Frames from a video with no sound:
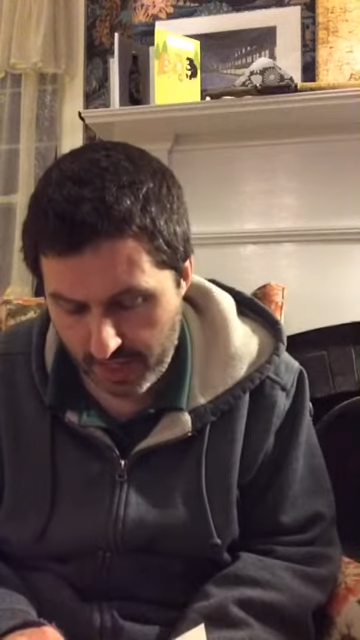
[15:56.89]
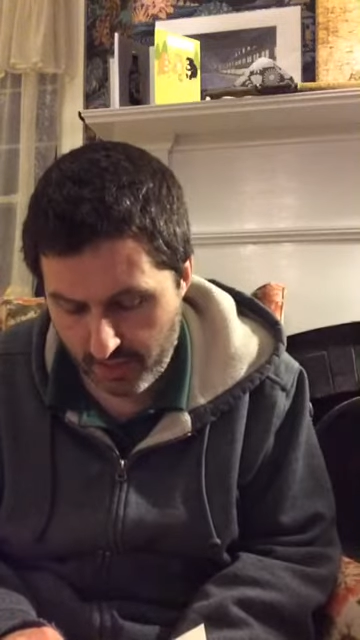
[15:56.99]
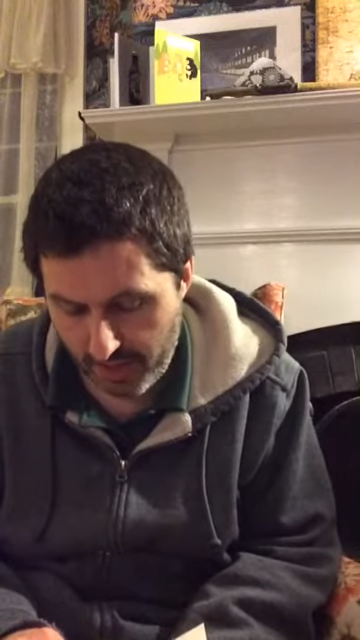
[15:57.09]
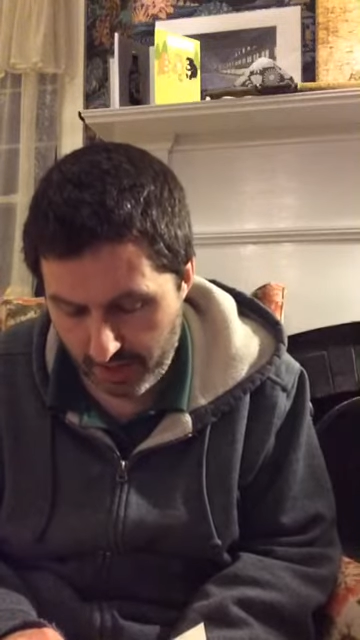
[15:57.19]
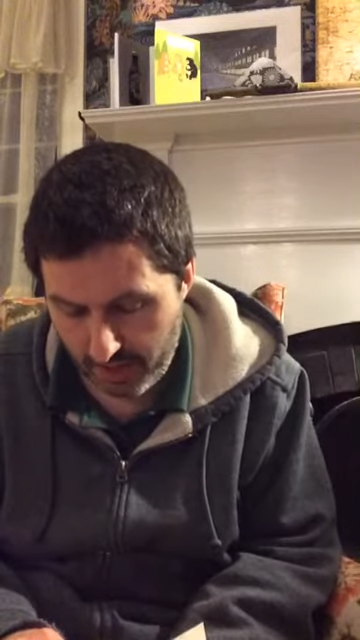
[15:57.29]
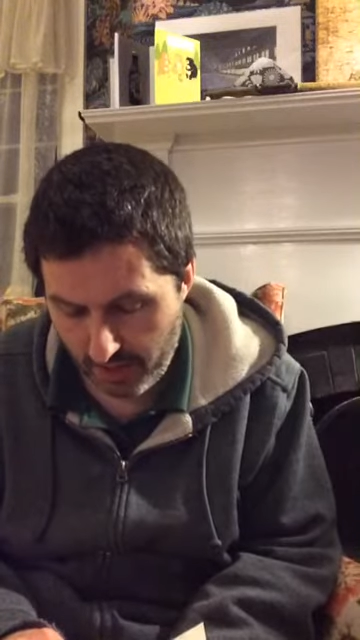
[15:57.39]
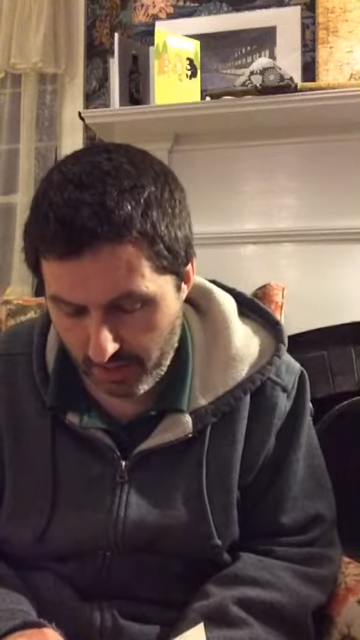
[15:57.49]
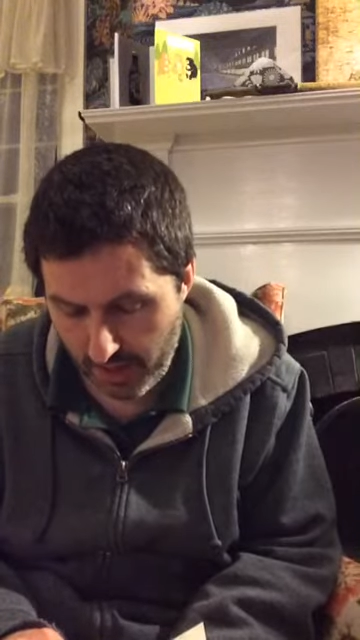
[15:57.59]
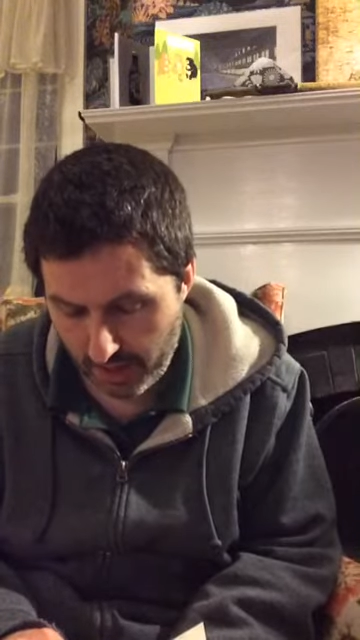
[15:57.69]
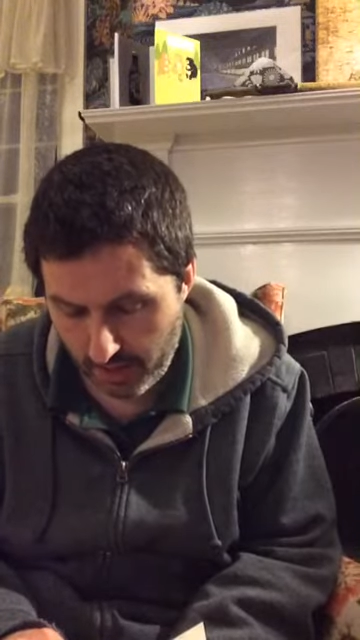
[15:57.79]
eyes fixed on
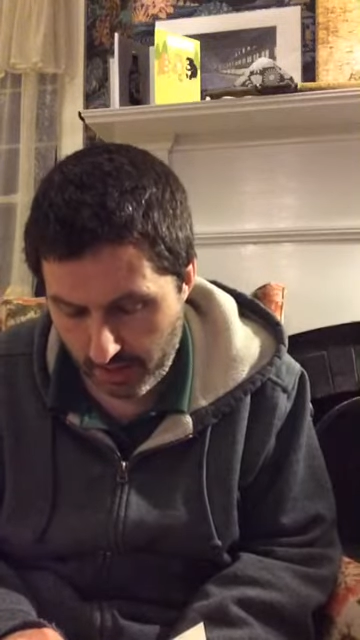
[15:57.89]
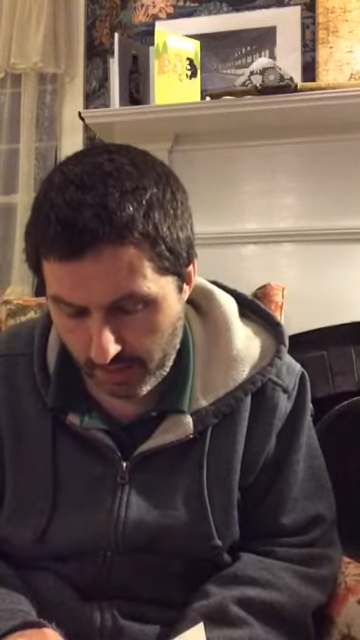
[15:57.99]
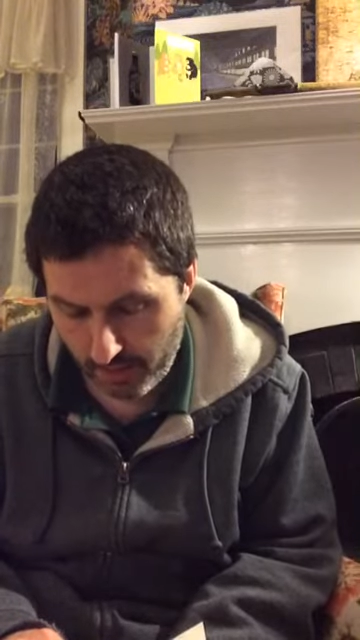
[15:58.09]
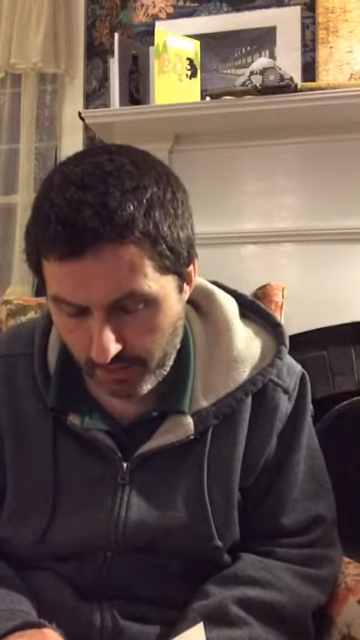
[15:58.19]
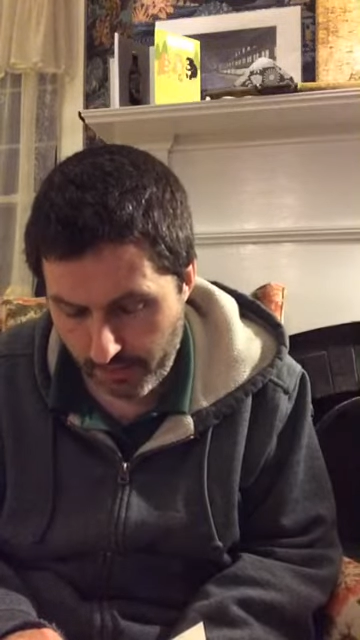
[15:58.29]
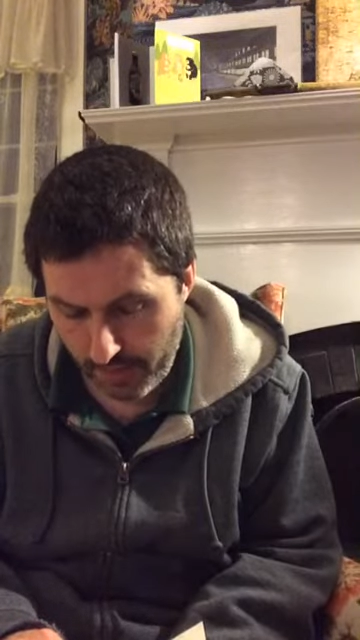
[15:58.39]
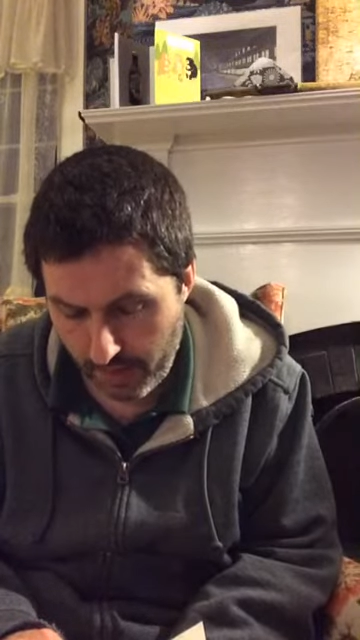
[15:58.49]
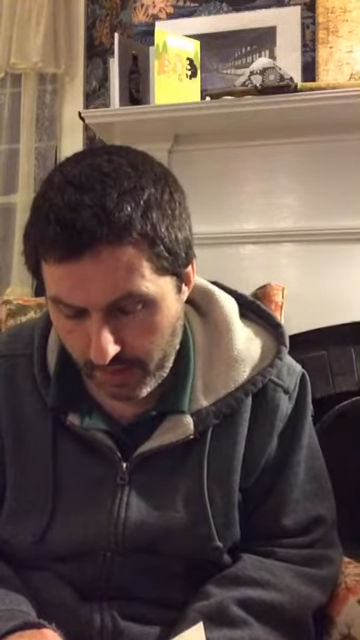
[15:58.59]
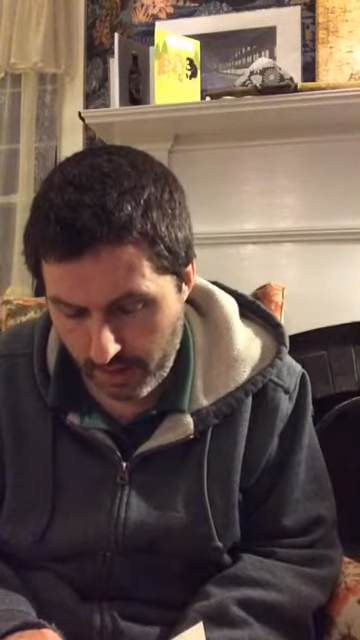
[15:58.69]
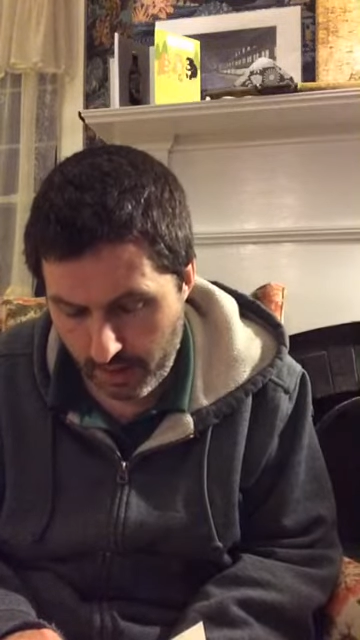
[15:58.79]
Rents.
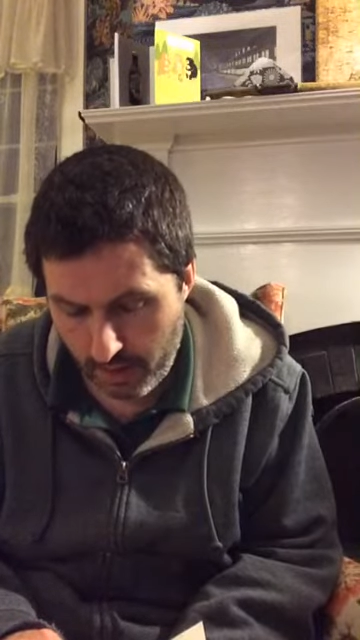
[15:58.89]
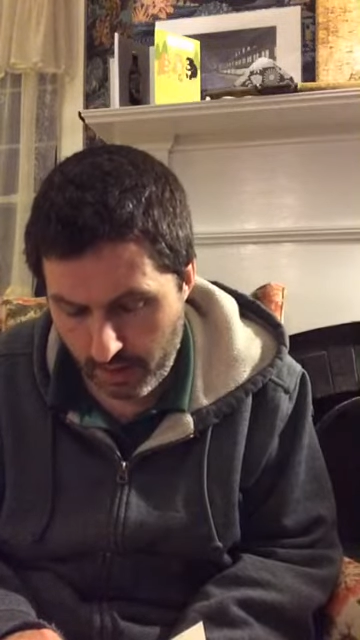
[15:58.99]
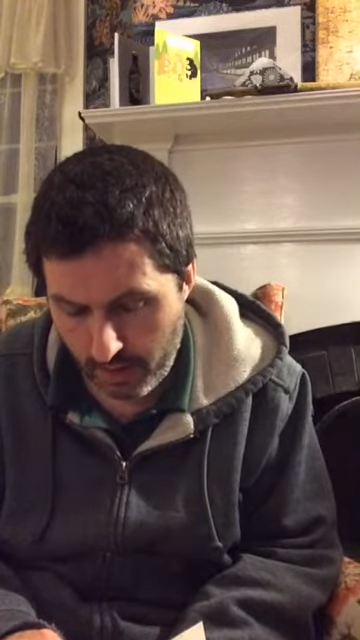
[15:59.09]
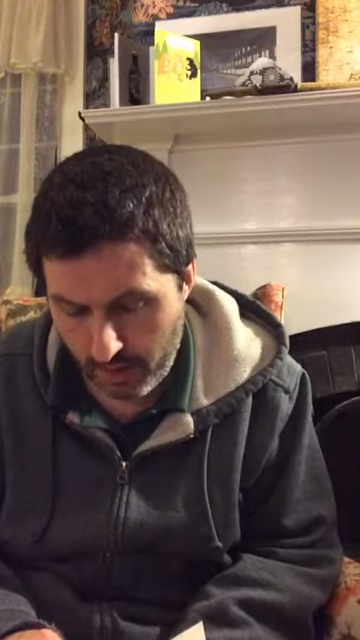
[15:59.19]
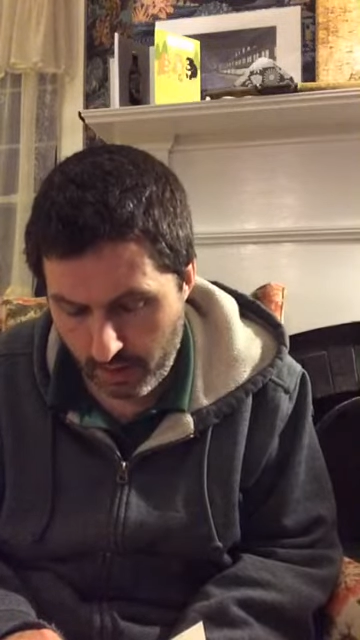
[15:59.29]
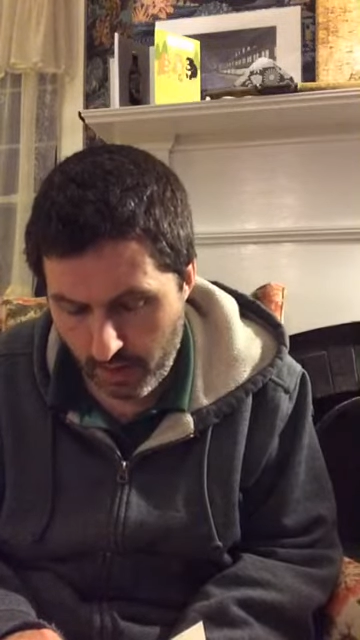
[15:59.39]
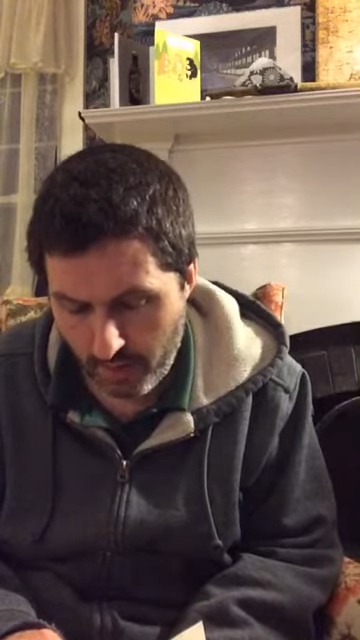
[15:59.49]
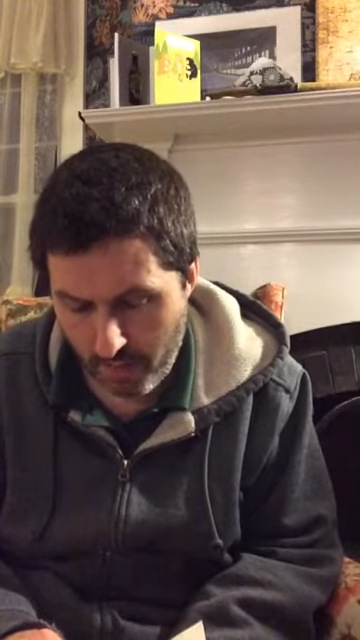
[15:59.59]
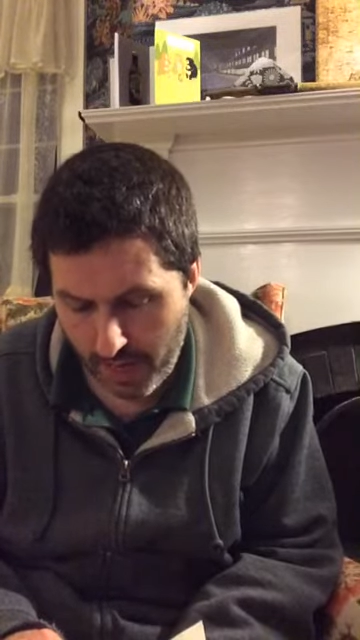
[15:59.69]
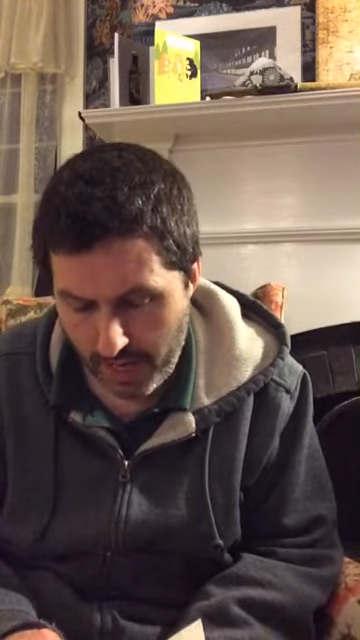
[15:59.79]
Do you
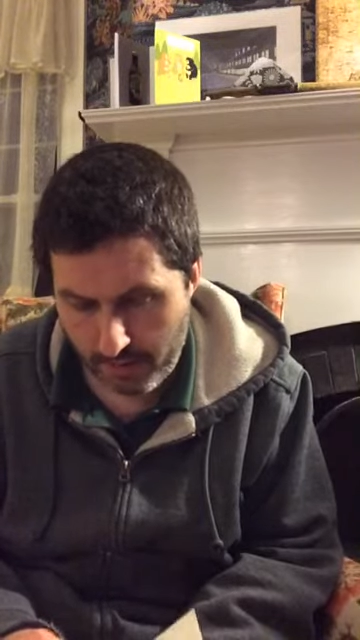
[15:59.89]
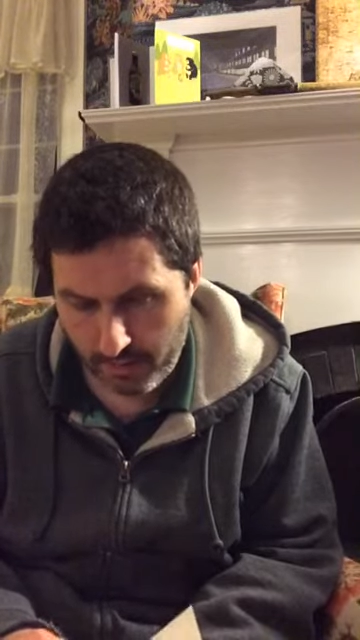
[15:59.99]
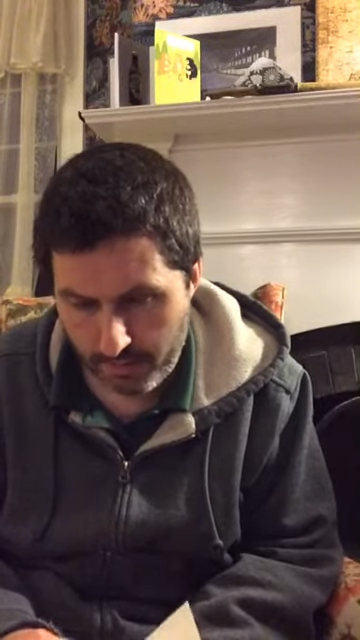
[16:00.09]
have a pen?